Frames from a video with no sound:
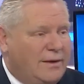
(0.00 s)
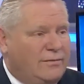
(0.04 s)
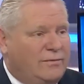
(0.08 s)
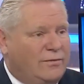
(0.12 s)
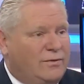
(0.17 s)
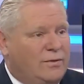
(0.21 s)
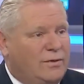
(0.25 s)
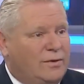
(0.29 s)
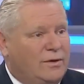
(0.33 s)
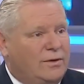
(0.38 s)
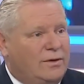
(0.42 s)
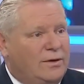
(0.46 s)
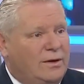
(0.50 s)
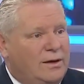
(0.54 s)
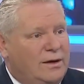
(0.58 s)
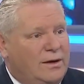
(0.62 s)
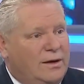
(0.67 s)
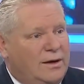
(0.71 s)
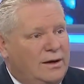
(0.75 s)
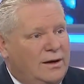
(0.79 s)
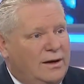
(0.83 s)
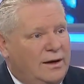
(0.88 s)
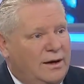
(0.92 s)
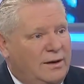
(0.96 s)
I'm for
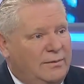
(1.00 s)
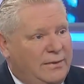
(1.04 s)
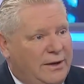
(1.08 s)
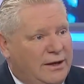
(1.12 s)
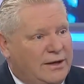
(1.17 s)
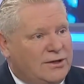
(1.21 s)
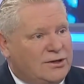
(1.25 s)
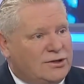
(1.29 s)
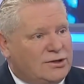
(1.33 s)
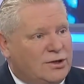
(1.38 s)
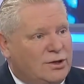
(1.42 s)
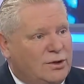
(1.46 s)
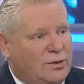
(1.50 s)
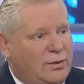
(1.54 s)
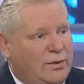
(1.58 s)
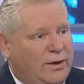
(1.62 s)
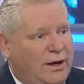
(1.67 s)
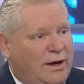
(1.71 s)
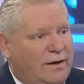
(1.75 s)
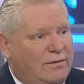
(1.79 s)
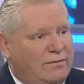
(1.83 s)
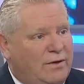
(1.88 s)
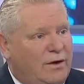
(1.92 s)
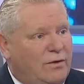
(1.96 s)
making sure
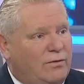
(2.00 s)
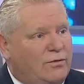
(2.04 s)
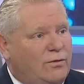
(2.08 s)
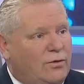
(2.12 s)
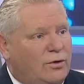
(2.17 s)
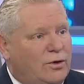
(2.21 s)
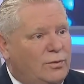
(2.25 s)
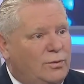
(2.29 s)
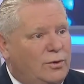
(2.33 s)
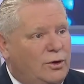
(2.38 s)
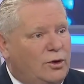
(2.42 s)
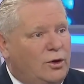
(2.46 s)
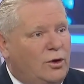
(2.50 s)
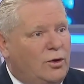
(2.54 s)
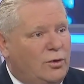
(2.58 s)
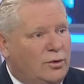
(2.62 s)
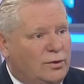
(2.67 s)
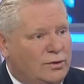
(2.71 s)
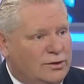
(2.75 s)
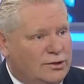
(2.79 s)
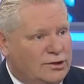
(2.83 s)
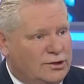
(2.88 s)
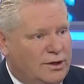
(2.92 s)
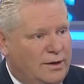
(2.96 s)
we have affordable
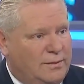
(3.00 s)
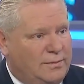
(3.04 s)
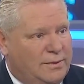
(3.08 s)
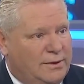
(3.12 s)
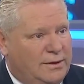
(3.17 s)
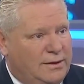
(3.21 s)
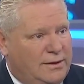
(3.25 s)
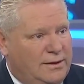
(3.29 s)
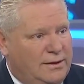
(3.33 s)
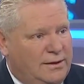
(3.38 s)
ownership.